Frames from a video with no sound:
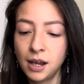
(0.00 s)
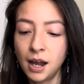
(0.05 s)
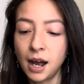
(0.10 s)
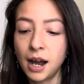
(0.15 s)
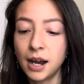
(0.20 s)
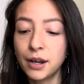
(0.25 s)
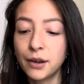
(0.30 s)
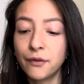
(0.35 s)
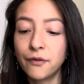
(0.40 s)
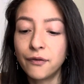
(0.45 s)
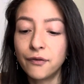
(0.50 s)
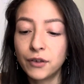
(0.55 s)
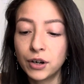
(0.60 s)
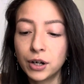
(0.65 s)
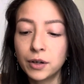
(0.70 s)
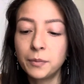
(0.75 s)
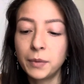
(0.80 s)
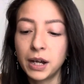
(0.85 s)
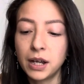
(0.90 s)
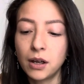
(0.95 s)
I
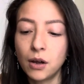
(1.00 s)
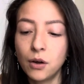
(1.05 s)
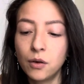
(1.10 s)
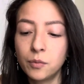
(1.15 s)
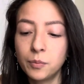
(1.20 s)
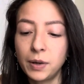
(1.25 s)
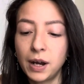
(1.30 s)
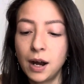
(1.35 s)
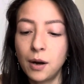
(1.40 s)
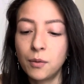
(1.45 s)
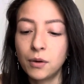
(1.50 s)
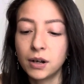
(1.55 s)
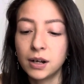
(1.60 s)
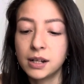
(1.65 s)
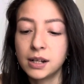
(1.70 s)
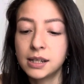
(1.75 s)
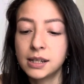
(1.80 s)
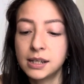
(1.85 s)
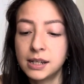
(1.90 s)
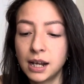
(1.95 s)
affirm my own power
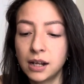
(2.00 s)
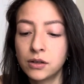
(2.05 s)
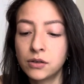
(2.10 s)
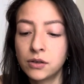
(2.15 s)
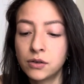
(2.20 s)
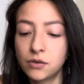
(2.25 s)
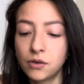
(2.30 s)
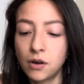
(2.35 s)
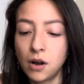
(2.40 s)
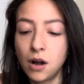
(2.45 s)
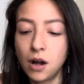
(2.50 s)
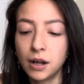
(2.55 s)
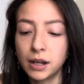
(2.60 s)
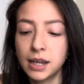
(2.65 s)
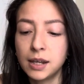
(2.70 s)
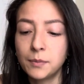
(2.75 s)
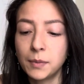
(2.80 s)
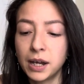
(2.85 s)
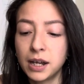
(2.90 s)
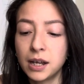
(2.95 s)
and stand strong
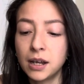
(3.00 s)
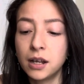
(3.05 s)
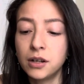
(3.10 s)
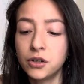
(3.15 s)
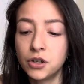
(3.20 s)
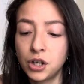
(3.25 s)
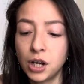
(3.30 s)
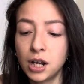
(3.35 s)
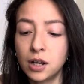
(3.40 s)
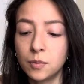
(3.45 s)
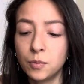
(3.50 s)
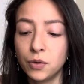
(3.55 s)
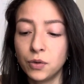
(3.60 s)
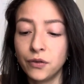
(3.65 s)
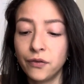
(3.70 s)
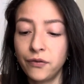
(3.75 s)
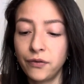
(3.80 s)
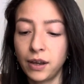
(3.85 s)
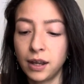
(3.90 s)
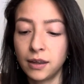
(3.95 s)
in my unshakable
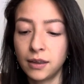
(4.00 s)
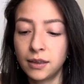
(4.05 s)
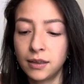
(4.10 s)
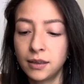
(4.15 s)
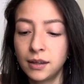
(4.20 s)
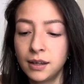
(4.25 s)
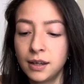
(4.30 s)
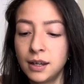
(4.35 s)
faith.